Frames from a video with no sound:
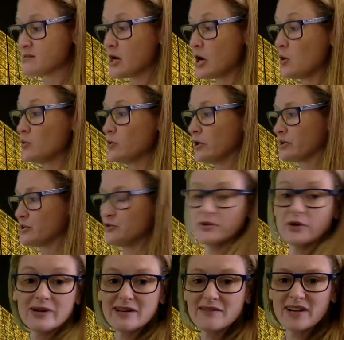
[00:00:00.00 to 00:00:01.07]
Oh, look, you
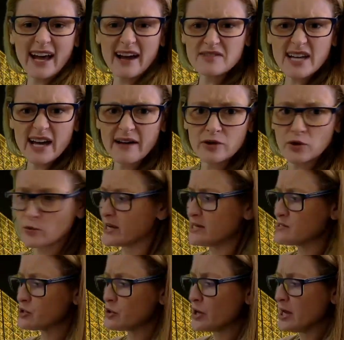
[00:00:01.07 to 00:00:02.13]
don't even have to have an
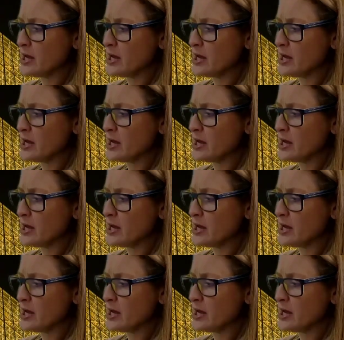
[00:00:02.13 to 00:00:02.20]
eraser